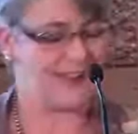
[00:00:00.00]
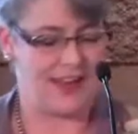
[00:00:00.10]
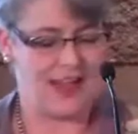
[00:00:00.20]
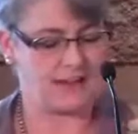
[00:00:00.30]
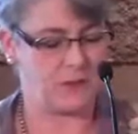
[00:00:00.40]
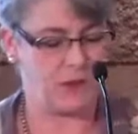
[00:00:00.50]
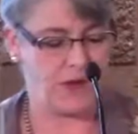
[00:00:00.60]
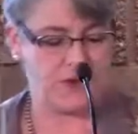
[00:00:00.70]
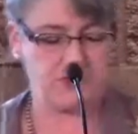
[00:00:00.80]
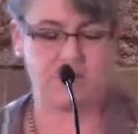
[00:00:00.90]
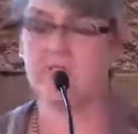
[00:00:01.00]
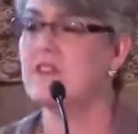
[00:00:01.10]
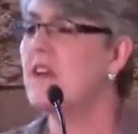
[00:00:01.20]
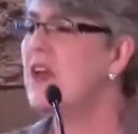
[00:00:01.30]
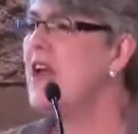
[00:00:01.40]
and
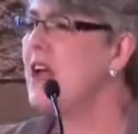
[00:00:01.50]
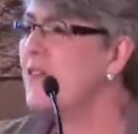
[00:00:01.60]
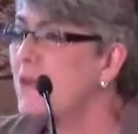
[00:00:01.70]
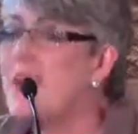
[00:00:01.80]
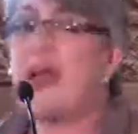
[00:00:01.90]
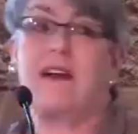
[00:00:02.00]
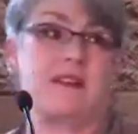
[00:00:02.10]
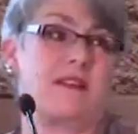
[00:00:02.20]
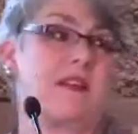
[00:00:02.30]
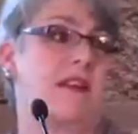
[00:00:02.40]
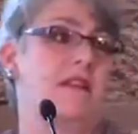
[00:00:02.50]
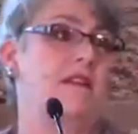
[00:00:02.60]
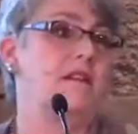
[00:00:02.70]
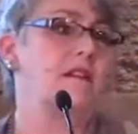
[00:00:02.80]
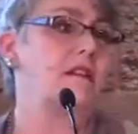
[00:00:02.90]
aspirations and the reality
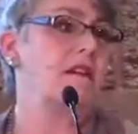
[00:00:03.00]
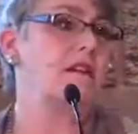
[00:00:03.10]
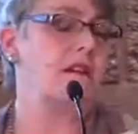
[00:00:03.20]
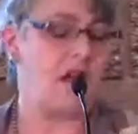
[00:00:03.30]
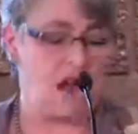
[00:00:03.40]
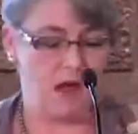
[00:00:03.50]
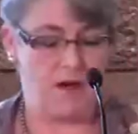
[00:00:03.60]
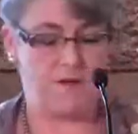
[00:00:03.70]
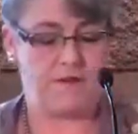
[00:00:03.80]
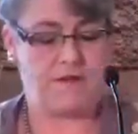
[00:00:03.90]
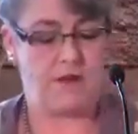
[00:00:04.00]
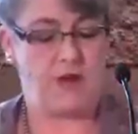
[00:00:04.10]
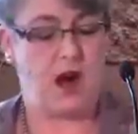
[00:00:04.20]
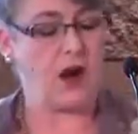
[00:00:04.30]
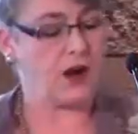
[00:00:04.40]
of
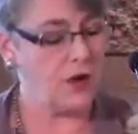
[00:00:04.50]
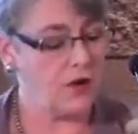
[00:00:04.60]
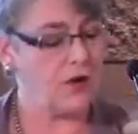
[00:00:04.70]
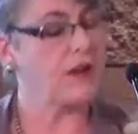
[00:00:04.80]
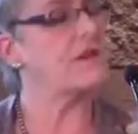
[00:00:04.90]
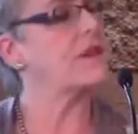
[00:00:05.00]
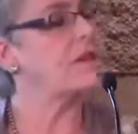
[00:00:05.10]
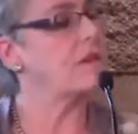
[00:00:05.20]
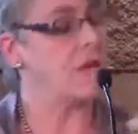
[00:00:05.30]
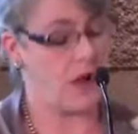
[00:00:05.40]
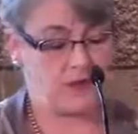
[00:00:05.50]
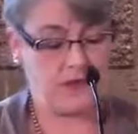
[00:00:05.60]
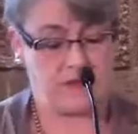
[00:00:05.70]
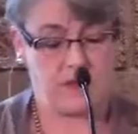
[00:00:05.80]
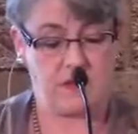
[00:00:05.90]
our current
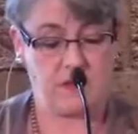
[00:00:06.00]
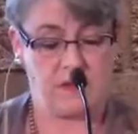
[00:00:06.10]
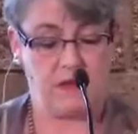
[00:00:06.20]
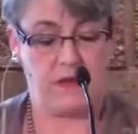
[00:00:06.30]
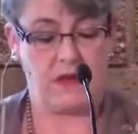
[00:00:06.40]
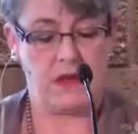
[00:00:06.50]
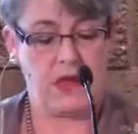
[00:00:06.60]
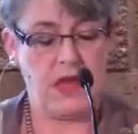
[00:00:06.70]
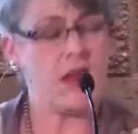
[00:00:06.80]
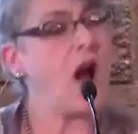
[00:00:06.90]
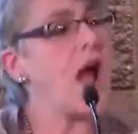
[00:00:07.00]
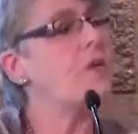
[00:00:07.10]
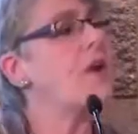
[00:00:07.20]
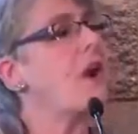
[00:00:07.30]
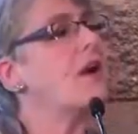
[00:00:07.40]
democracy. Now, I
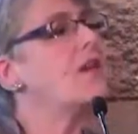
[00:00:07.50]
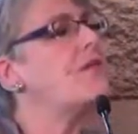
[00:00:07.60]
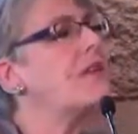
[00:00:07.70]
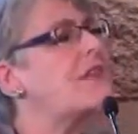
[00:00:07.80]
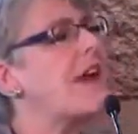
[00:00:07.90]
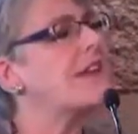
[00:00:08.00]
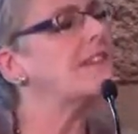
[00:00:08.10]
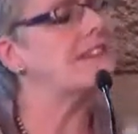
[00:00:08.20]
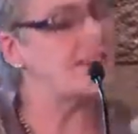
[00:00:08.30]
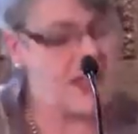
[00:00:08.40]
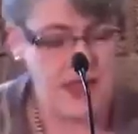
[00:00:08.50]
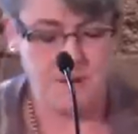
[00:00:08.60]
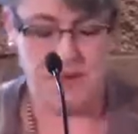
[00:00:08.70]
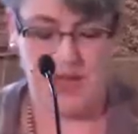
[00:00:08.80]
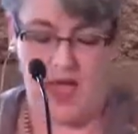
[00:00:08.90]
would argue that that
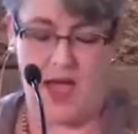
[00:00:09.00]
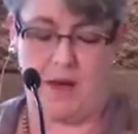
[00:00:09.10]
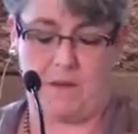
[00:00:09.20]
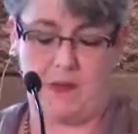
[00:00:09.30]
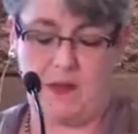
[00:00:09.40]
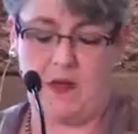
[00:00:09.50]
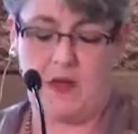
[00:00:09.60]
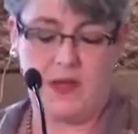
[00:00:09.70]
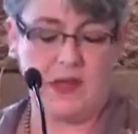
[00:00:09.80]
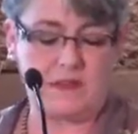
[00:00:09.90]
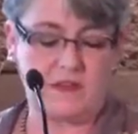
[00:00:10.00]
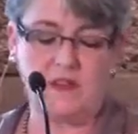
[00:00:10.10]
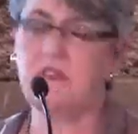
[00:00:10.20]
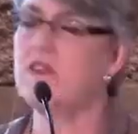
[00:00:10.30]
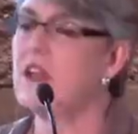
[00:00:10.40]
same gap
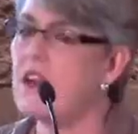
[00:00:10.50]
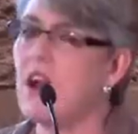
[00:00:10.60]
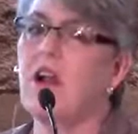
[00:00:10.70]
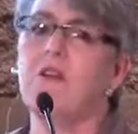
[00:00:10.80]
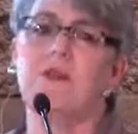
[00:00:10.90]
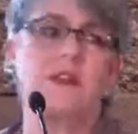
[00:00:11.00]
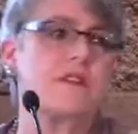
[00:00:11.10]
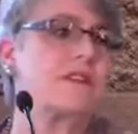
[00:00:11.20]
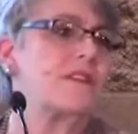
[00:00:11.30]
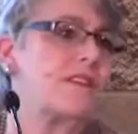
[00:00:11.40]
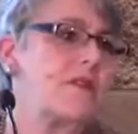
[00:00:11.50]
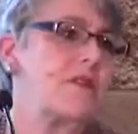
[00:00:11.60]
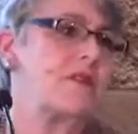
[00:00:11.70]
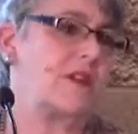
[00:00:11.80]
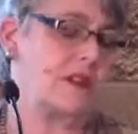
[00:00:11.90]
exists in our religious
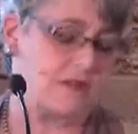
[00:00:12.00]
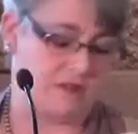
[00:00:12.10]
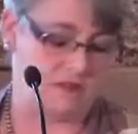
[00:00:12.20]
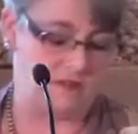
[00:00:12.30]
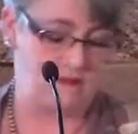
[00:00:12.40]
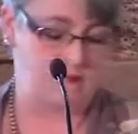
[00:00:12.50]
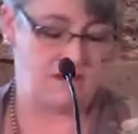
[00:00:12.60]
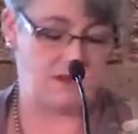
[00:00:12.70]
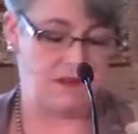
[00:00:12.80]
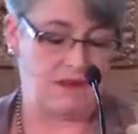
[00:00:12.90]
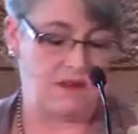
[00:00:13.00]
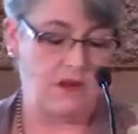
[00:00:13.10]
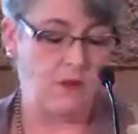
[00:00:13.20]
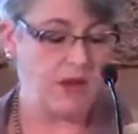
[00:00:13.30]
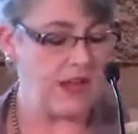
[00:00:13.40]
communities.
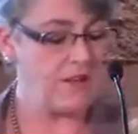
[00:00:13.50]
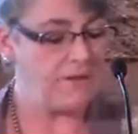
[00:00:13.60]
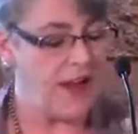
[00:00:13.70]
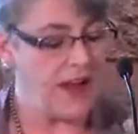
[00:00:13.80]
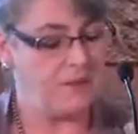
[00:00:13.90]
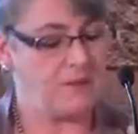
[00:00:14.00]
We invite